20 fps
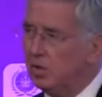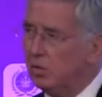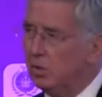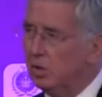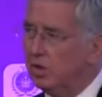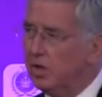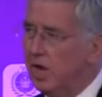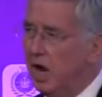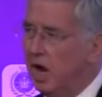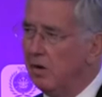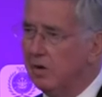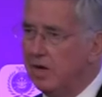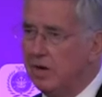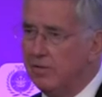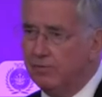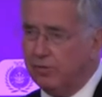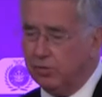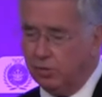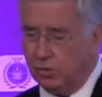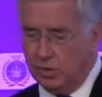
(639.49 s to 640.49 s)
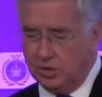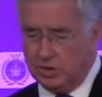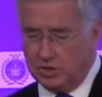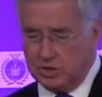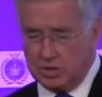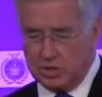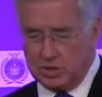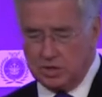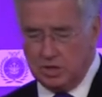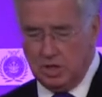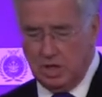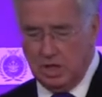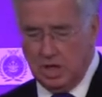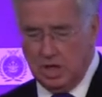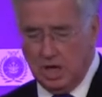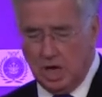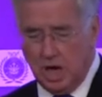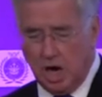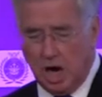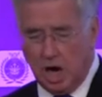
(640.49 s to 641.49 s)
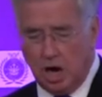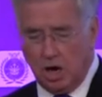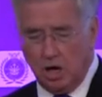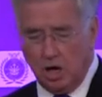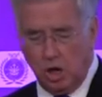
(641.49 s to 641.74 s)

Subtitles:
will now influence our